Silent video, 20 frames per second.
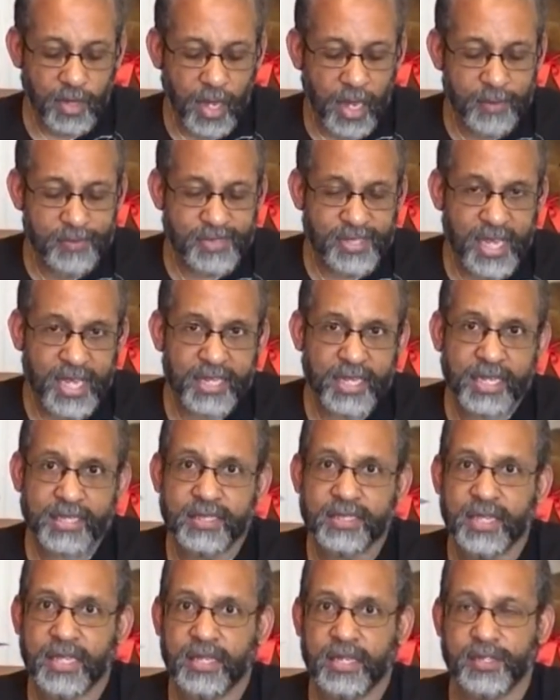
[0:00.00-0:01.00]
I'm saying that to
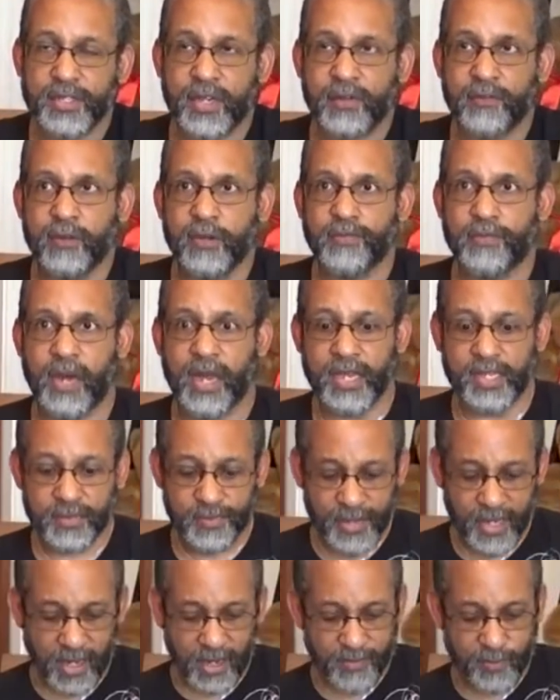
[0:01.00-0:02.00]
say this. It reminds
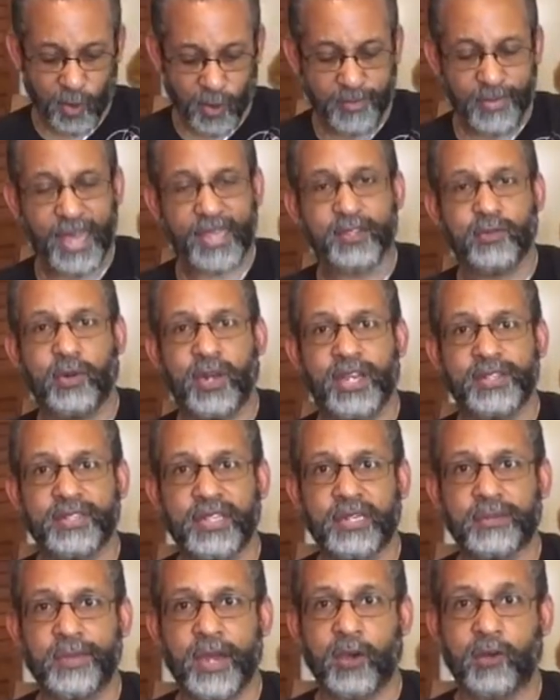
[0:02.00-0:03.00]
me of going back to what I
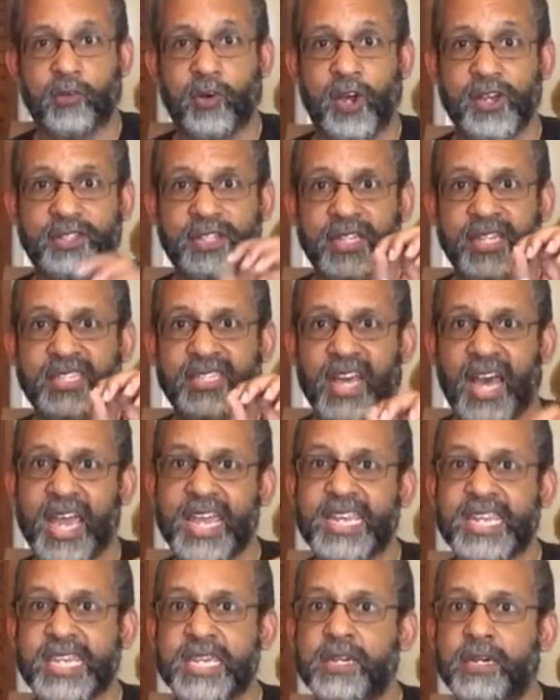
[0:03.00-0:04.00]
said about cross and this
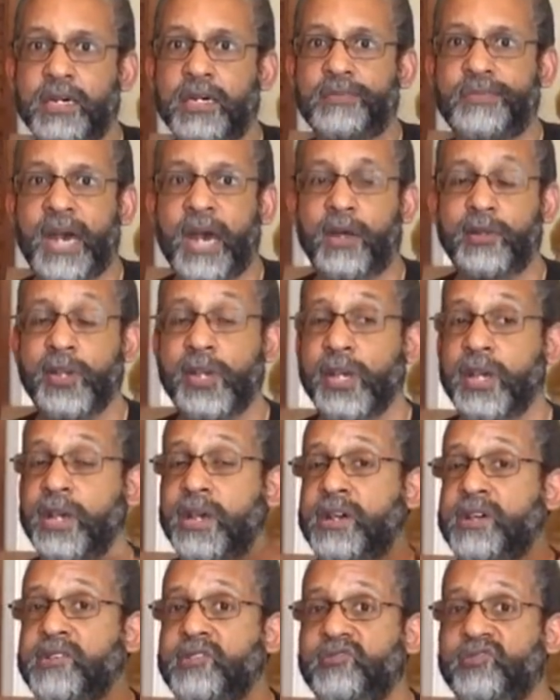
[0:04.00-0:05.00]
idea about
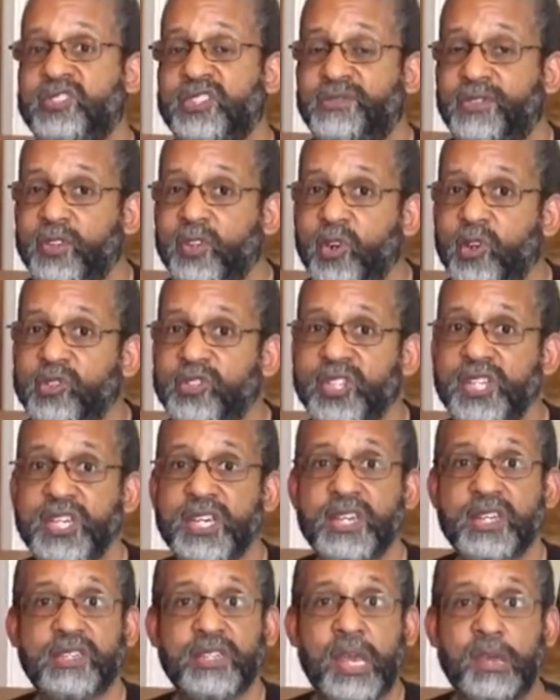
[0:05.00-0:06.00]

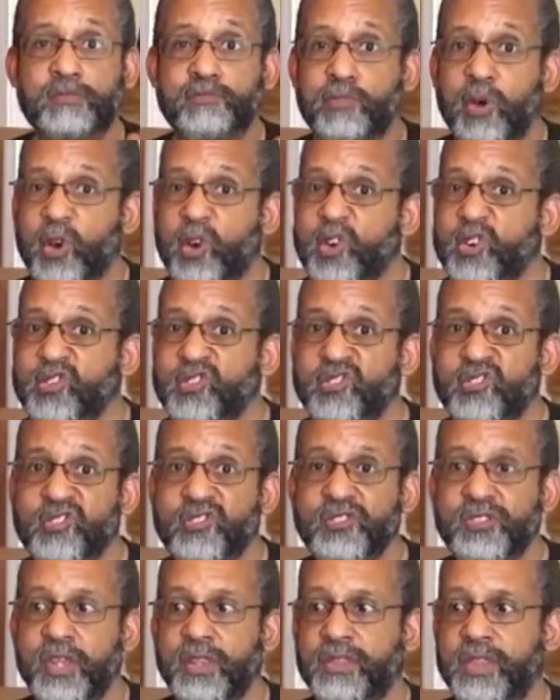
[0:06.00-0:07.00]
difficulties and
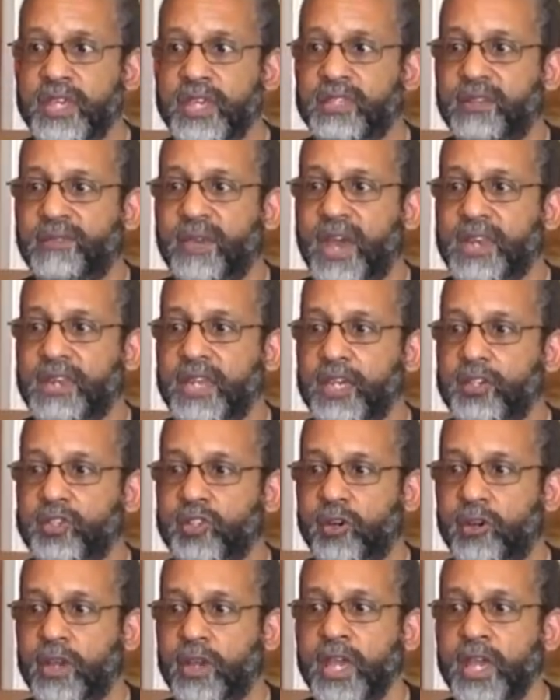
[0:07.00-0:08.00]
burdens and things of that
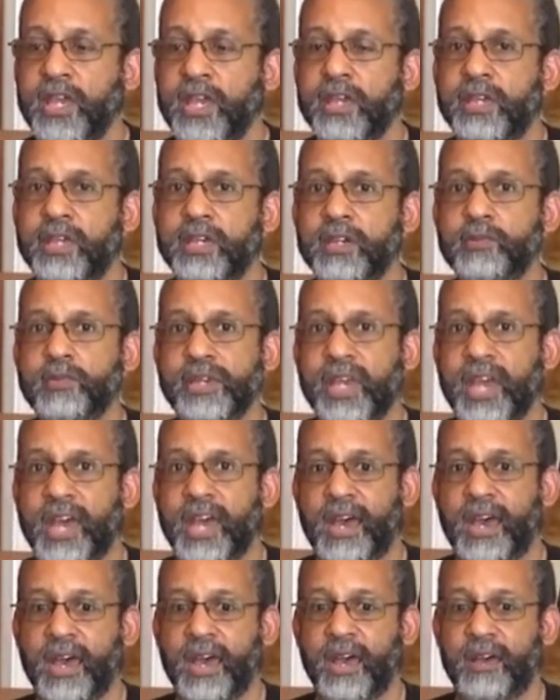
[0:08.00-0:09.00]
nature. Here we
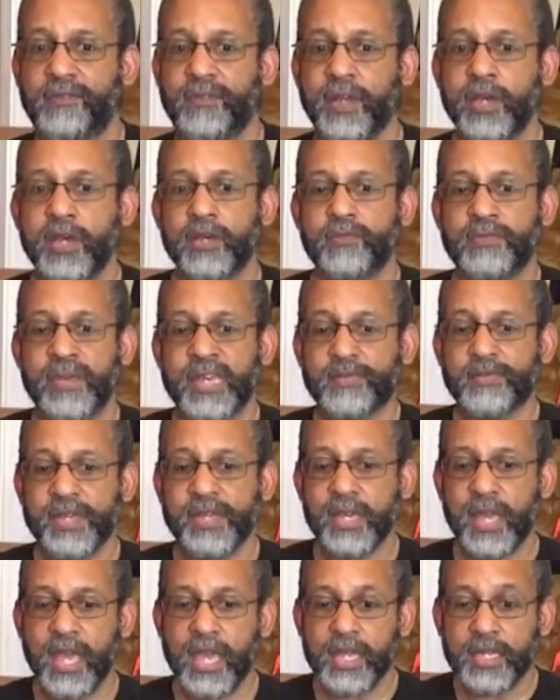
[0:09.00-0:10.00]
have
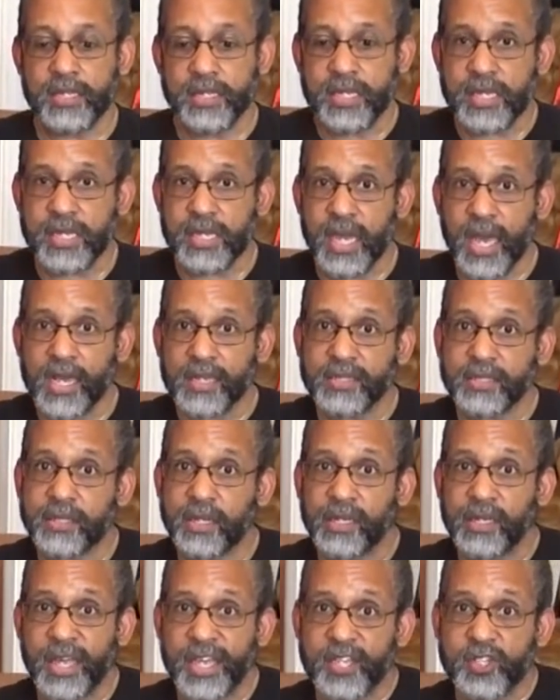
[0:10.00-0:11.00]
maybe a de
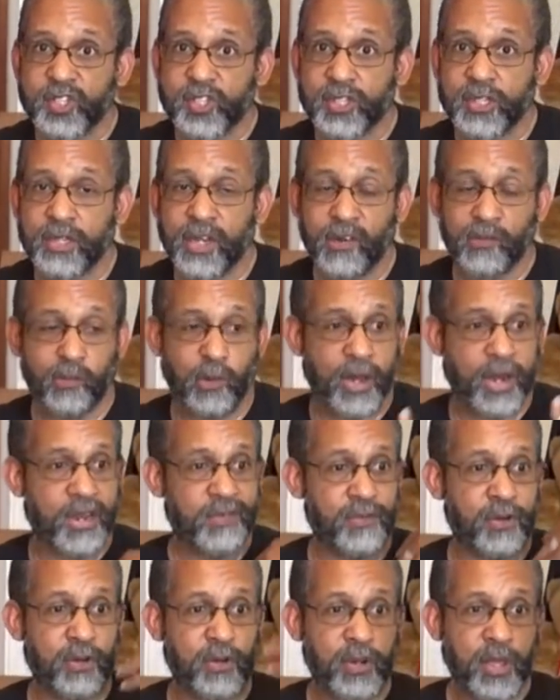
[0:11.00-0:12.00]
escalation of
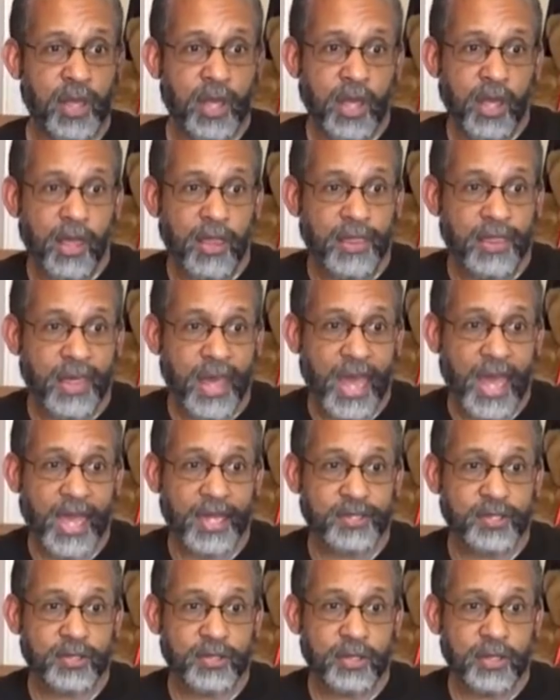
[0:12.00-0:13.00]
whatever
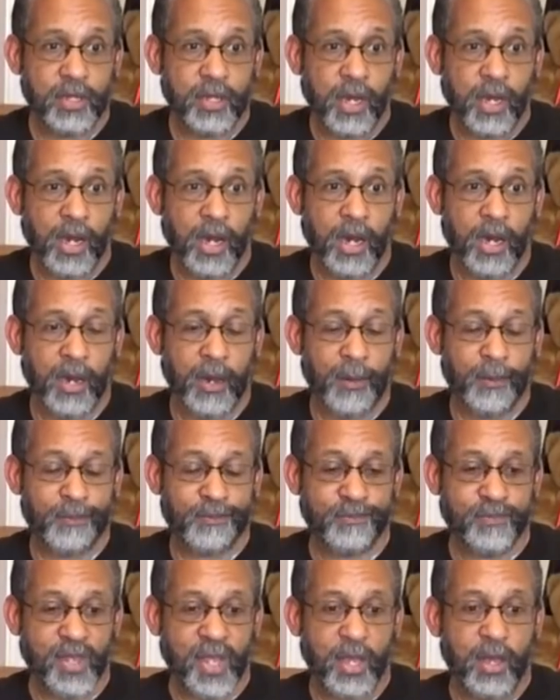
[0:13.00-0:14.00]
that
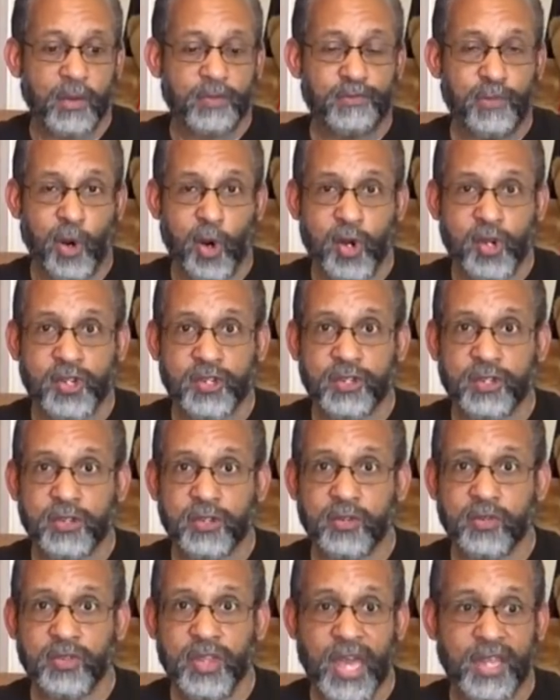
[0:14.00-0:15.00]
um,
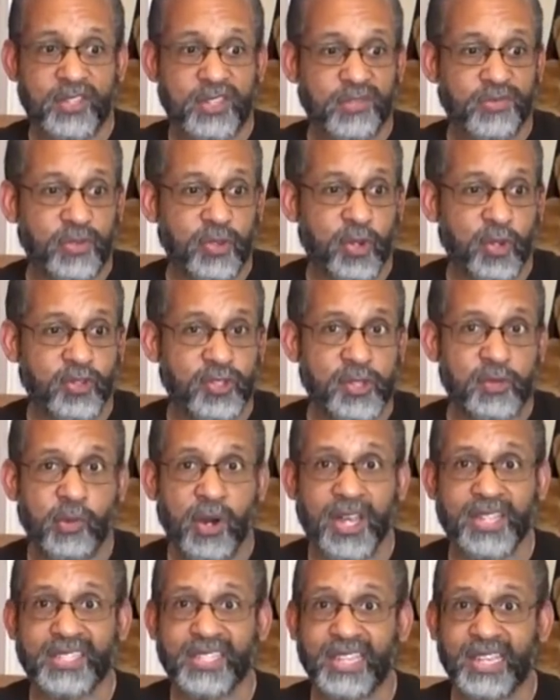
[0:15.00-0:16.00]
burden, that difficulty
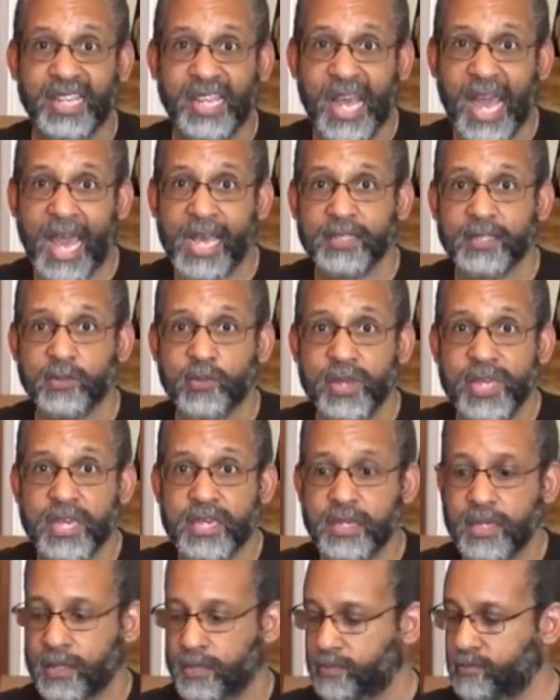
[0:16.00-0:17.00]
was last
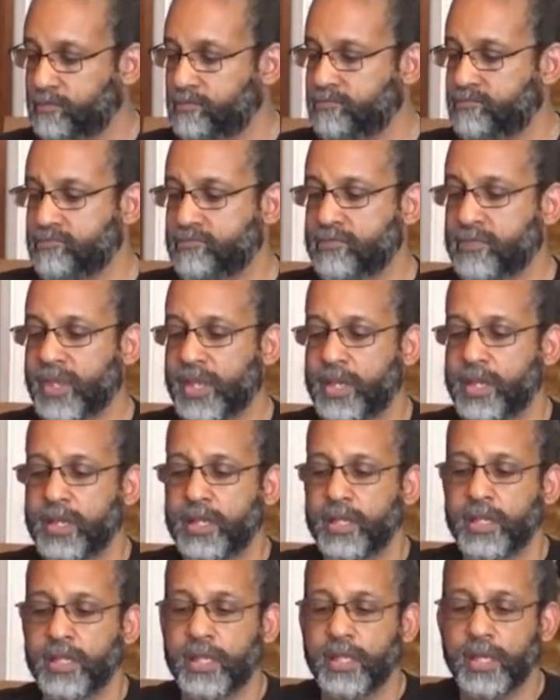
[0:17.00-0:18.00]
week,
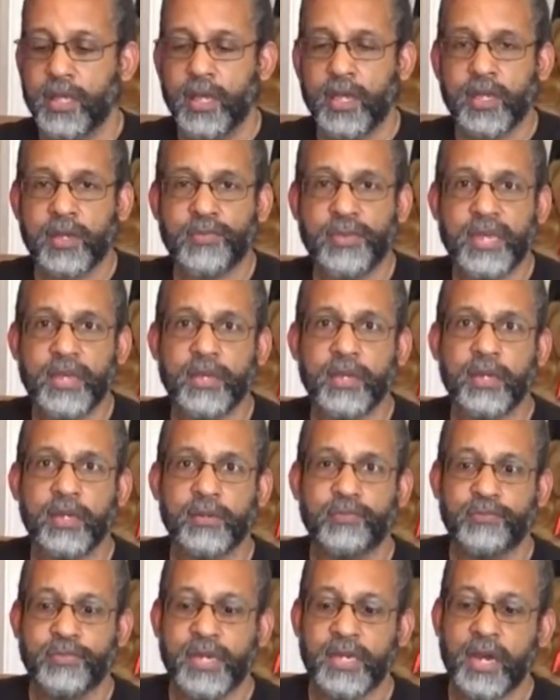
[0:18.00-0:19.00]
it could be
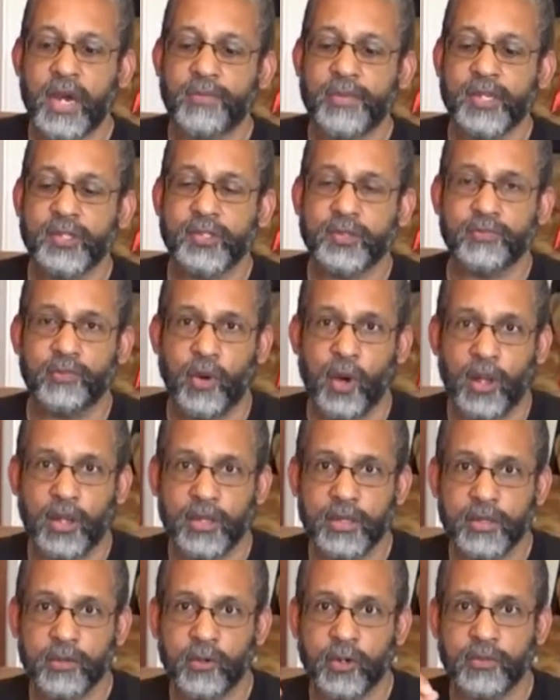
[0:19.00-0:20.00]
becoming
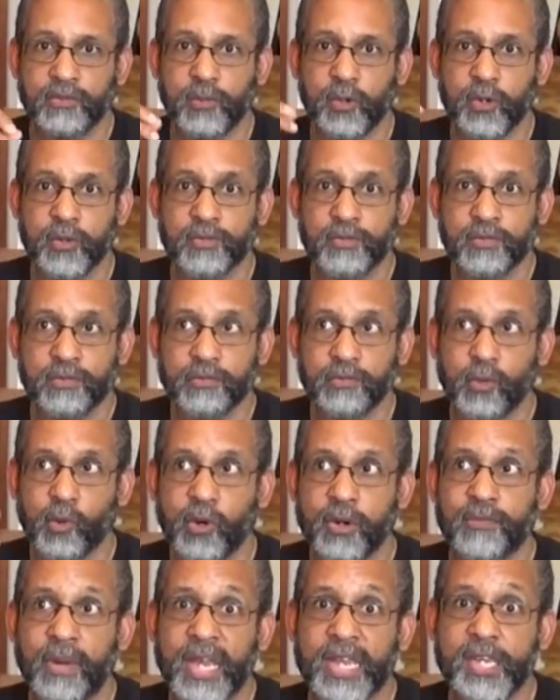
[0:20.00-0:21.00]
smaller or more,
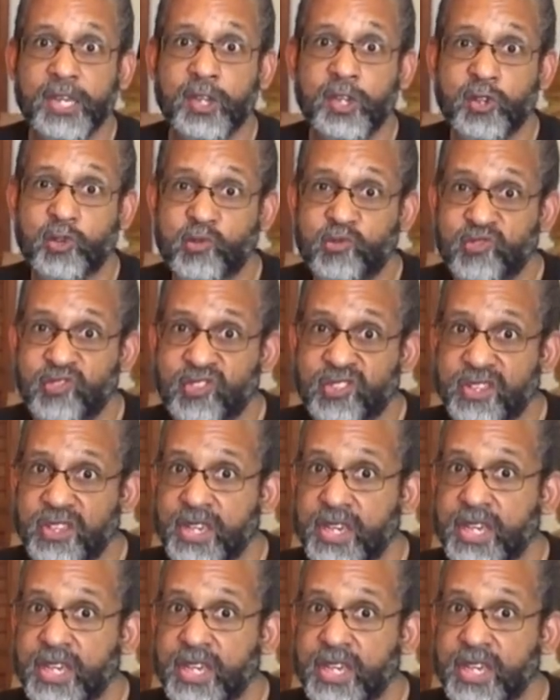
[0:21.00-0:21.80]
more minute